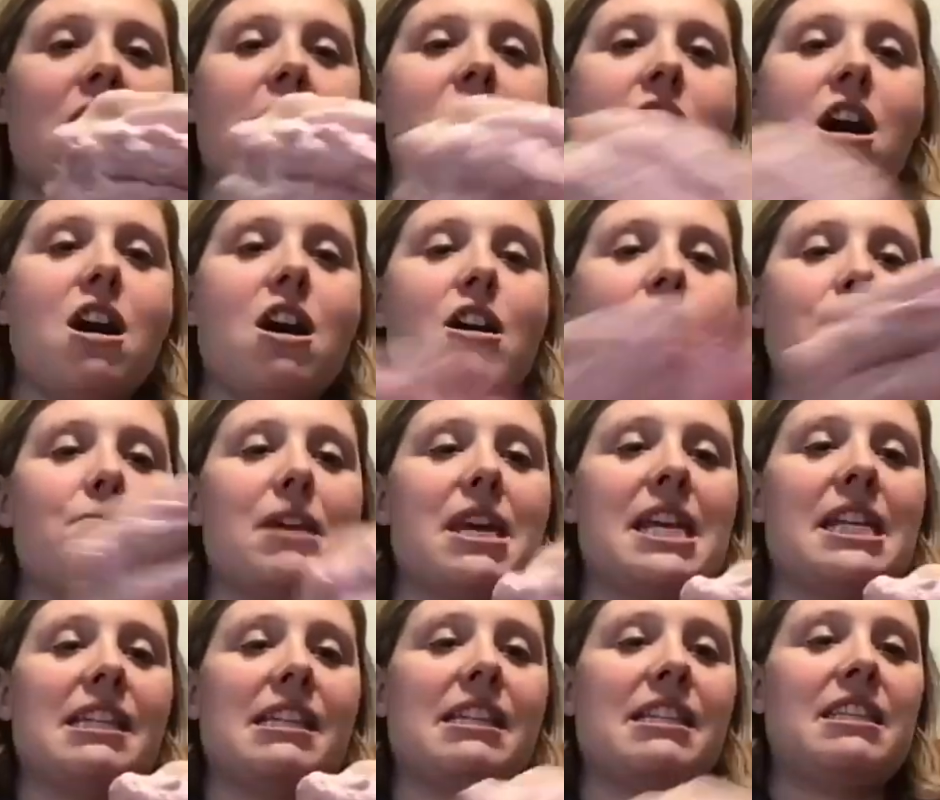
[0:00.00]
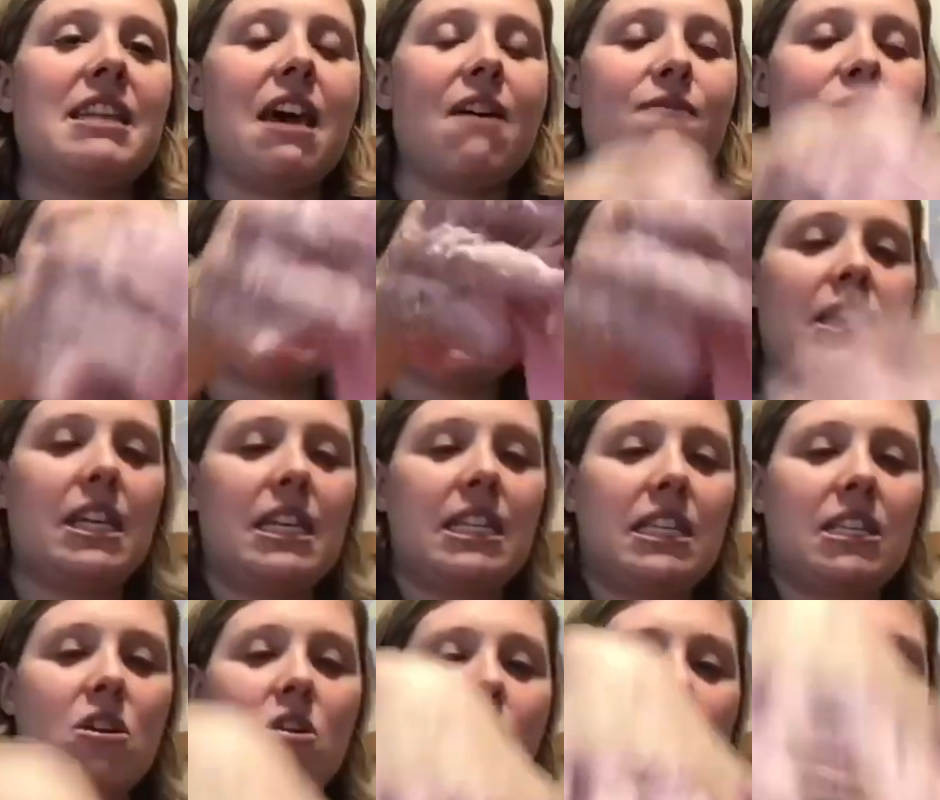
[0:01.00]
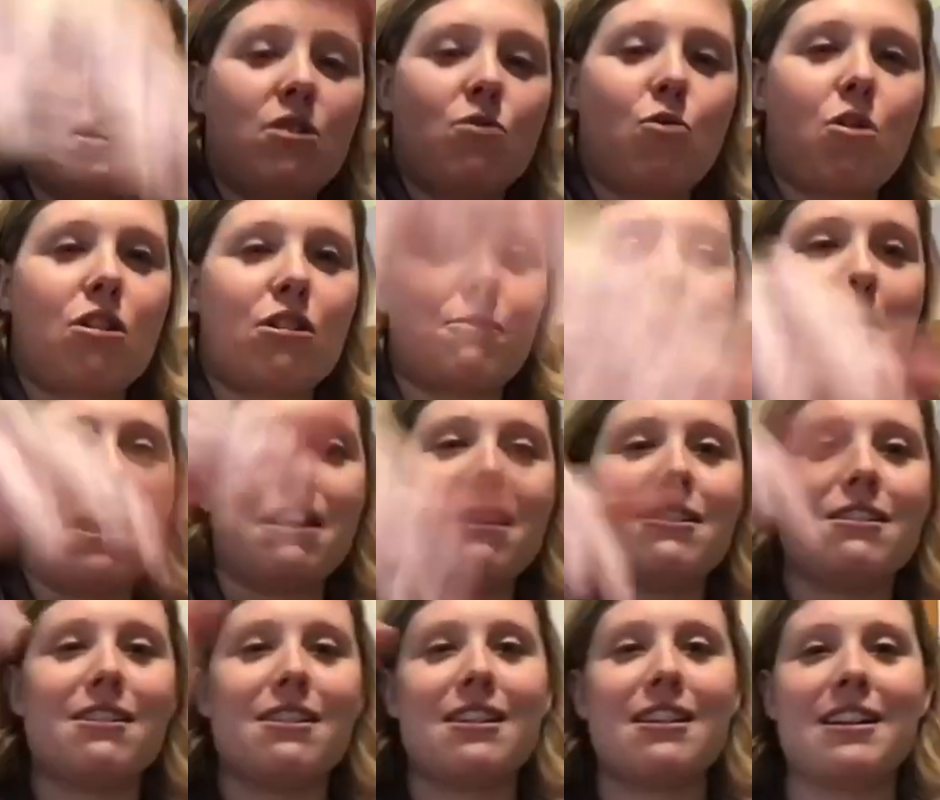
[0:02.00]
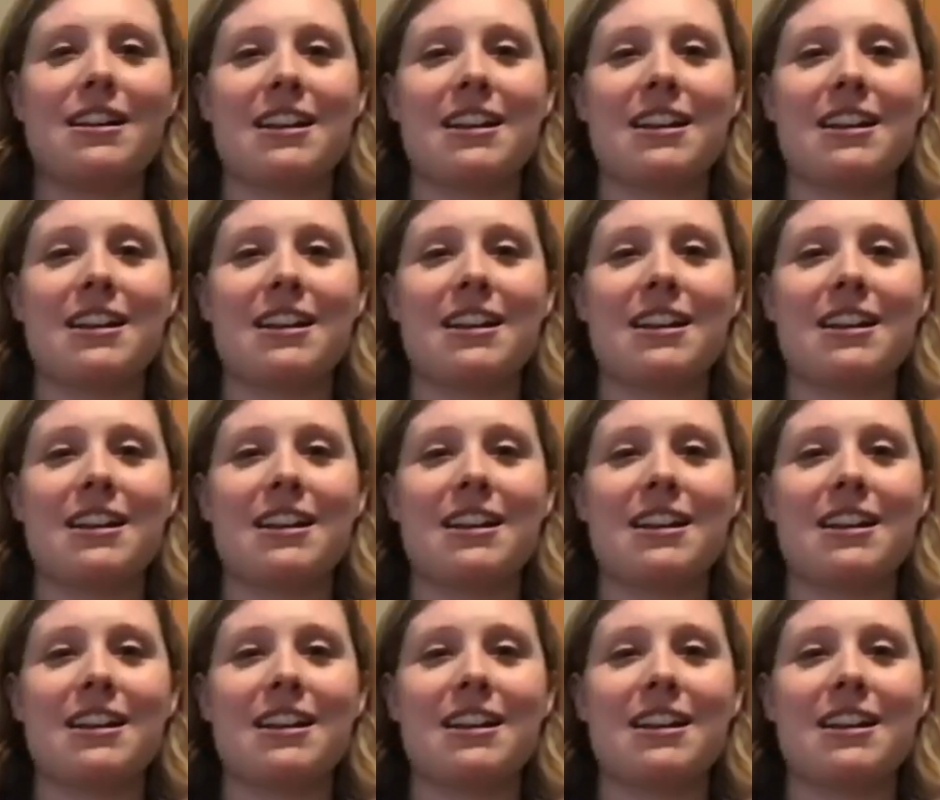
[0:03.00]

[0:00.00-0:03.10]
It's definitely starting to work better.